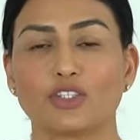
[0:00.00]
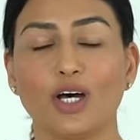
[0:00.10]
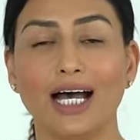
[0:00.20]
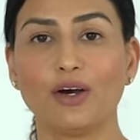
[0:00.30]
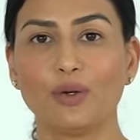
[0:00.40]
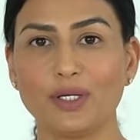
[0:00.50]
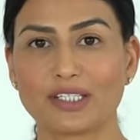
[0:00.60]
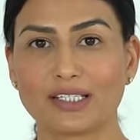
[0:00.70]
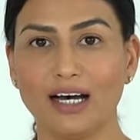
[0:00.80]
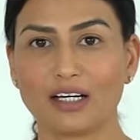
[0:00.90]
So I always
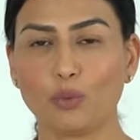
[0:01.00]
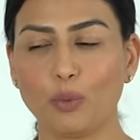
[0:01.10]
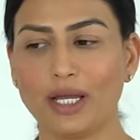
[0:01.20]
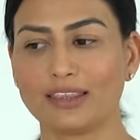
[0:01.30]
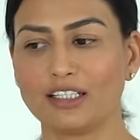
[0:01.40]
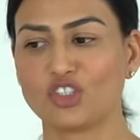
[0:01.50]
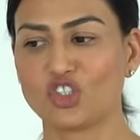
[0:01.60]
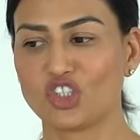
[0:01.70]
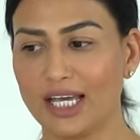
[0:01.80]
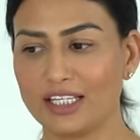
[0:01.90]
start with the
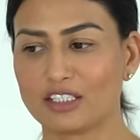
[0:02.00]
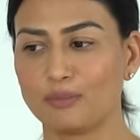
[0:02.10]
chest